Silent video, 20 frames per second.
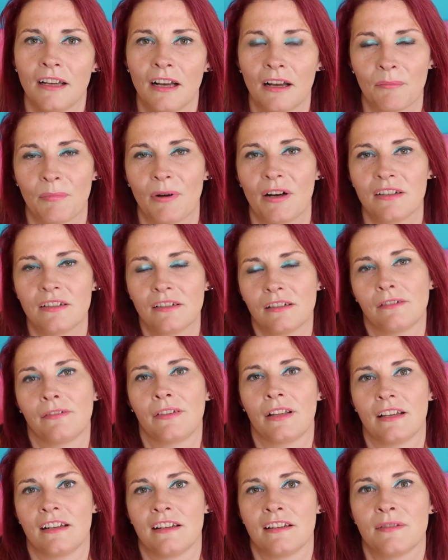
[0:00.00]
But I don't know if
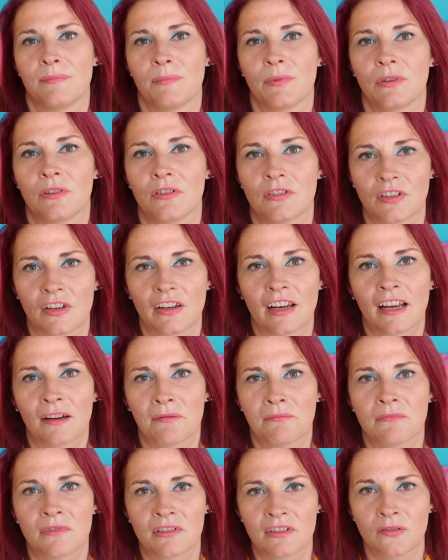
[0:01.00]
that is because I
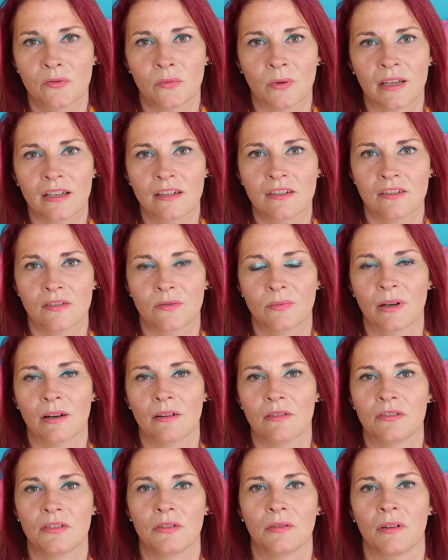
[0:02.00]
am a switch as
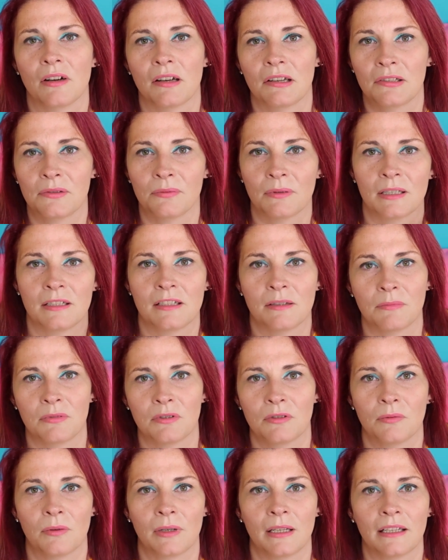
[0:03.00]
well. So I switch in
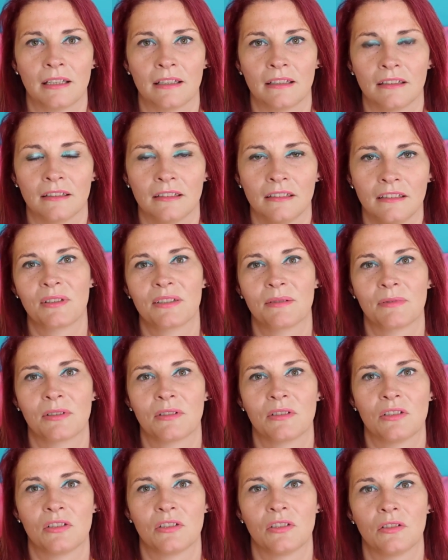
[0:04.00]
between.
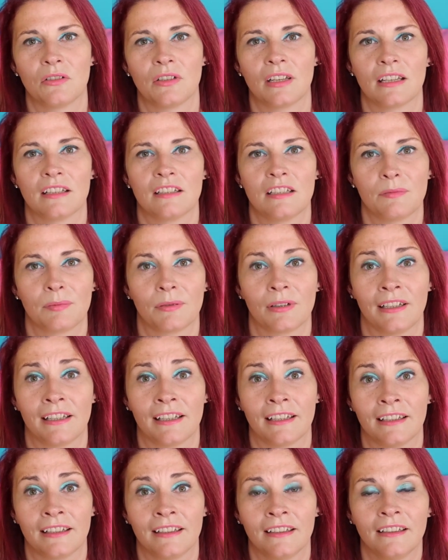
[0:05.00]
Sometimes you do get
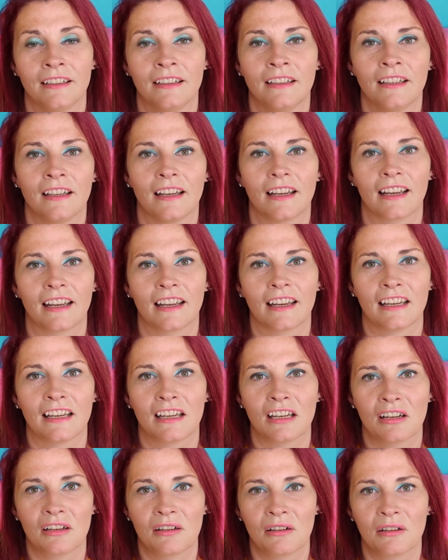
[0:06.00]
typically
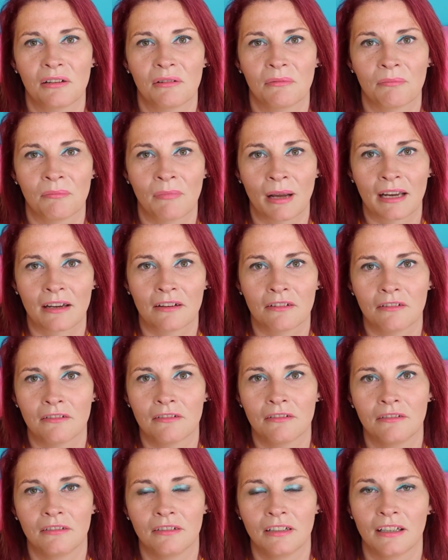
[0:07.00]
a
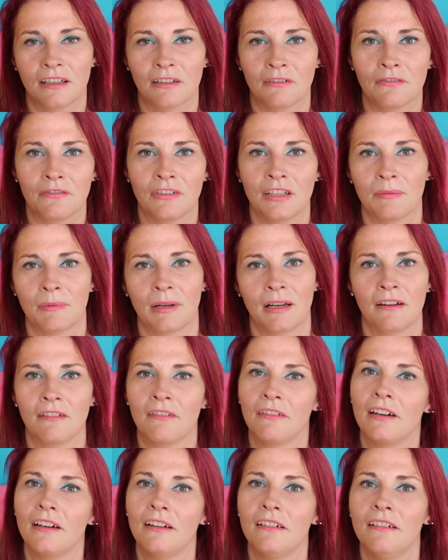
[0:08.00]
male and
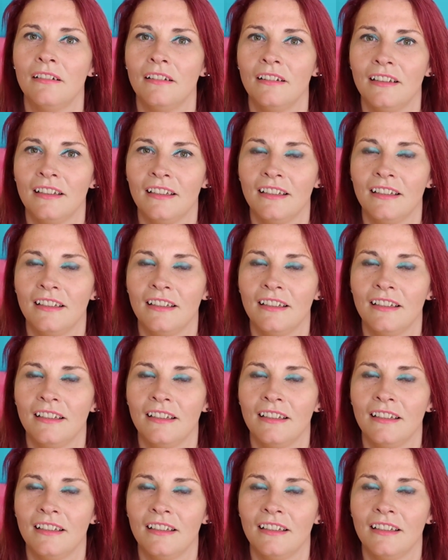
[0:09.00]
female role.